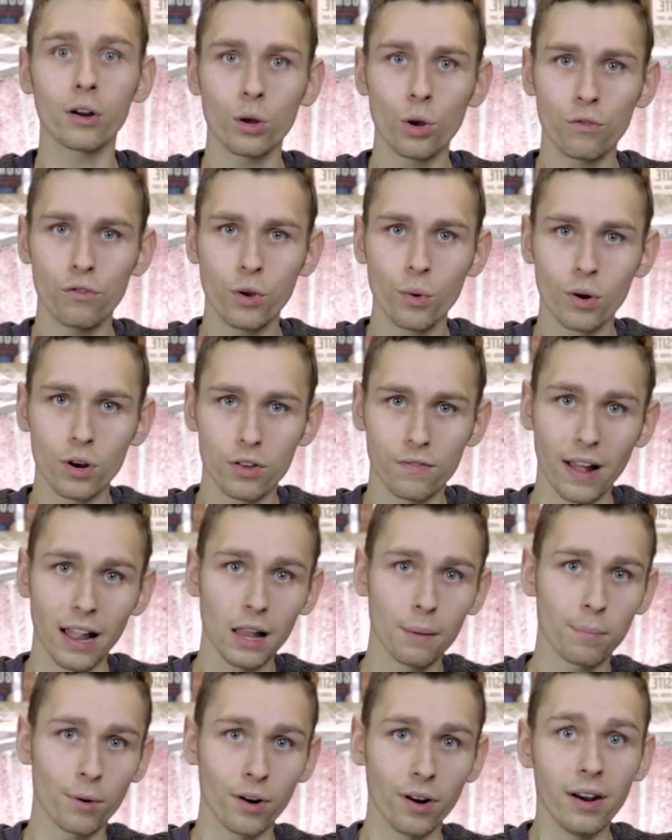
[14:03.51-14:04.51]
argue, if you were a
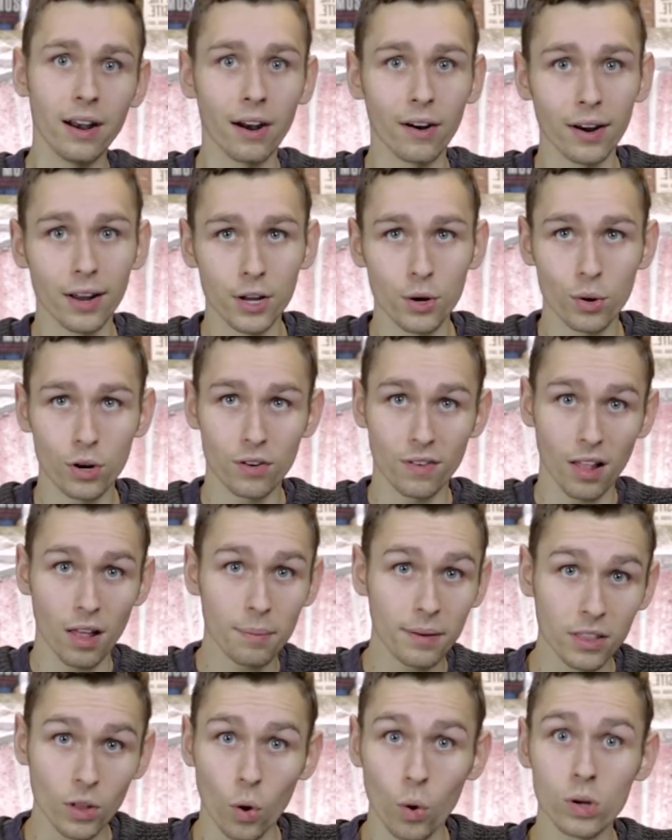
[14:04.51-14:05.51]
developer in an area and you were
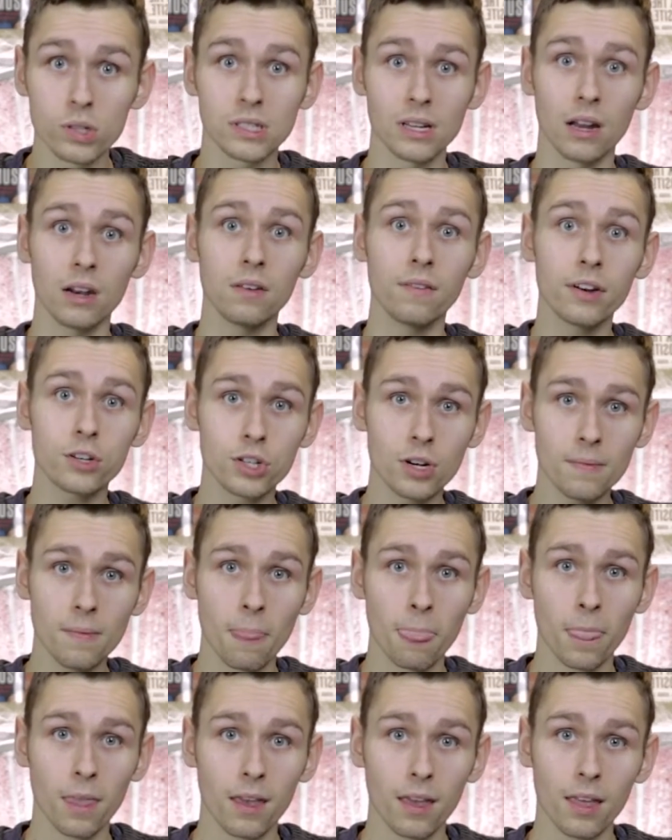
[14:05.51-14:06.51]
developing the whole subdivision,